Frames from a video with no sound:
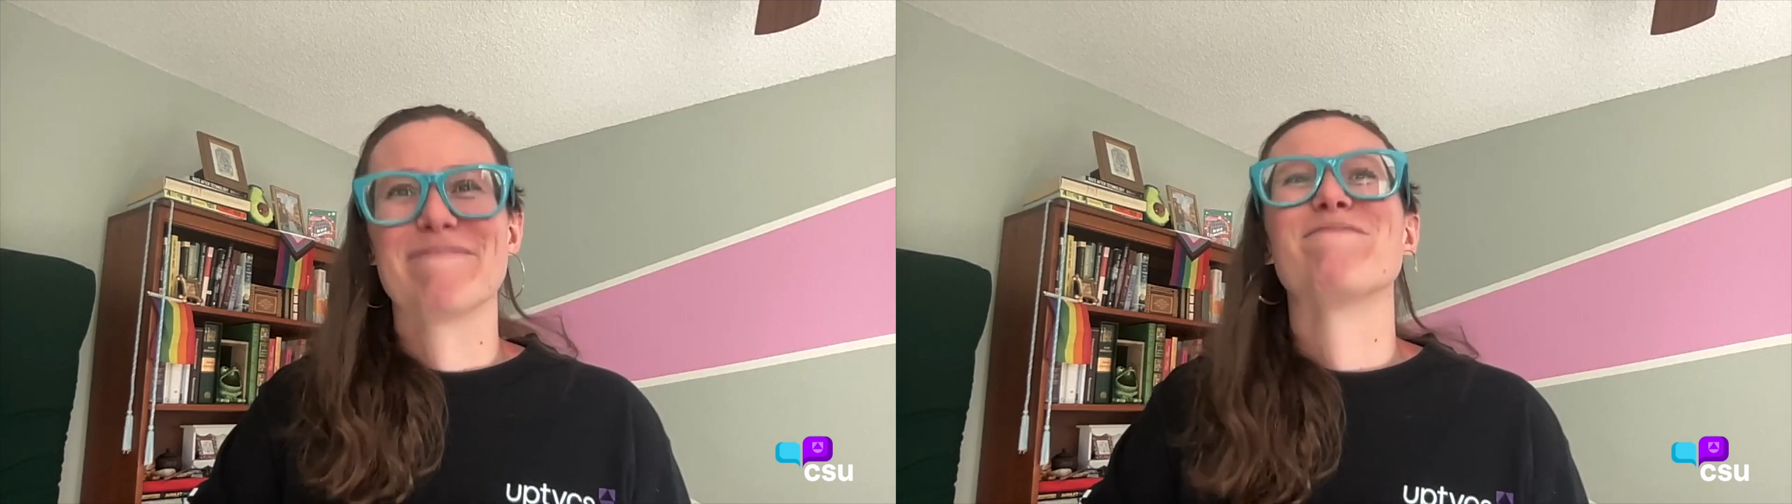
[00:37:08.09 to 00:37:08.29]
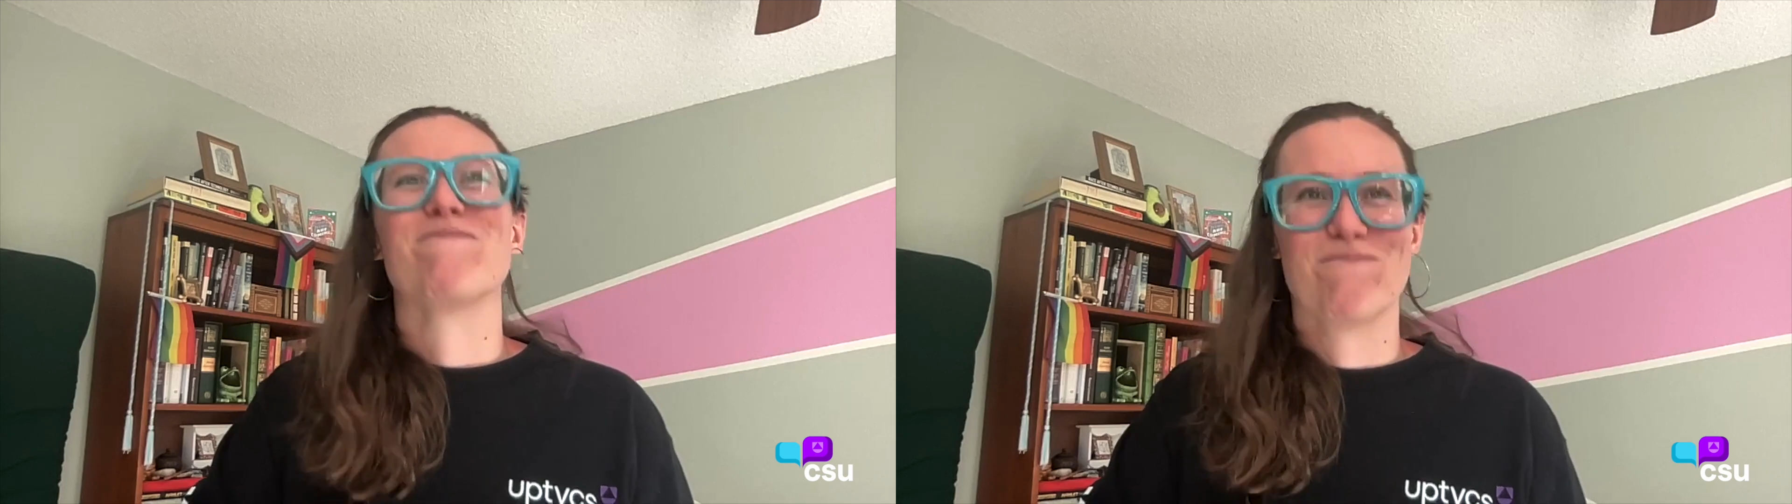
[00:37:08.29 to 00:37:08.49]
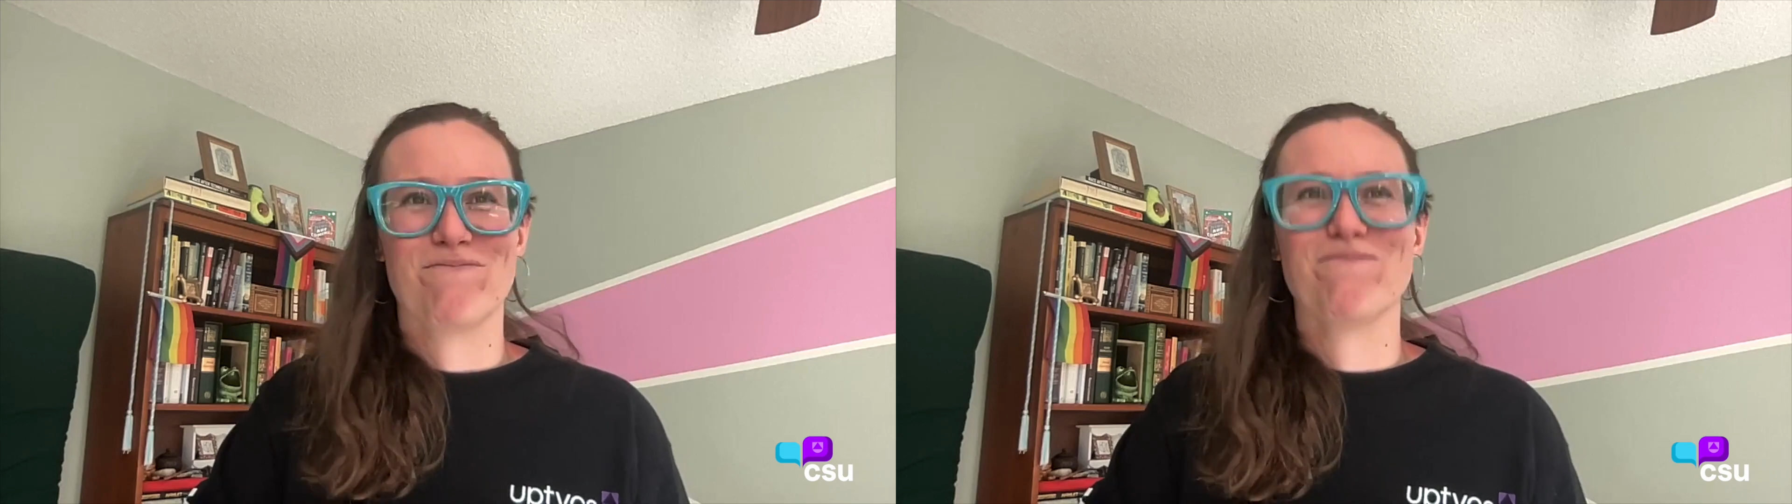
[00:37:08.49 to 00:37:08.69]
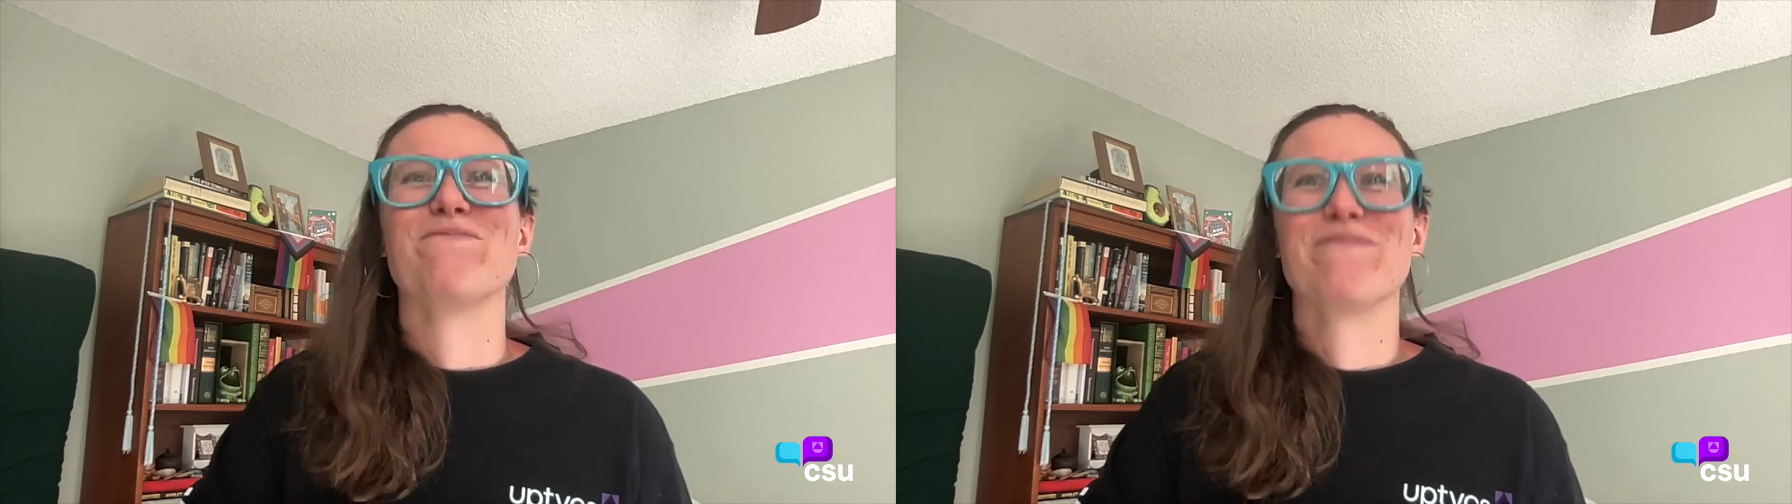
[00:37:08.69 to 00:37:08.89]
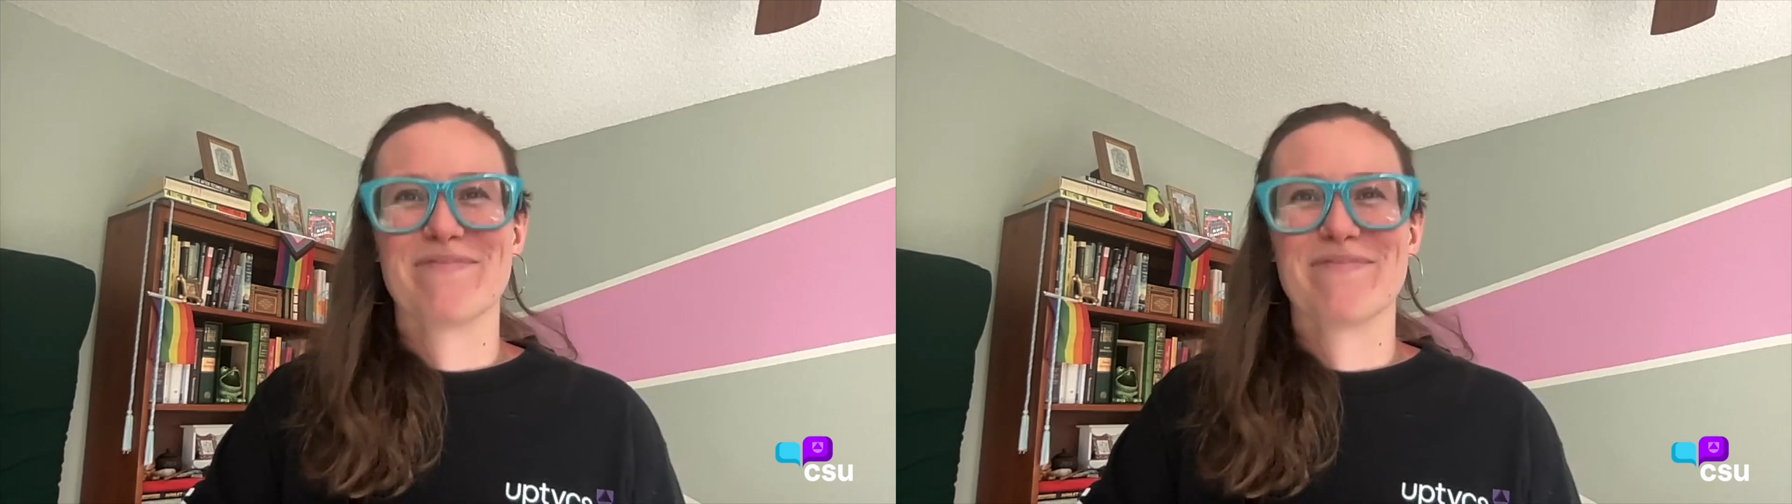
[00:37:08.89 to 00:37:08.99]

Mm-hmm.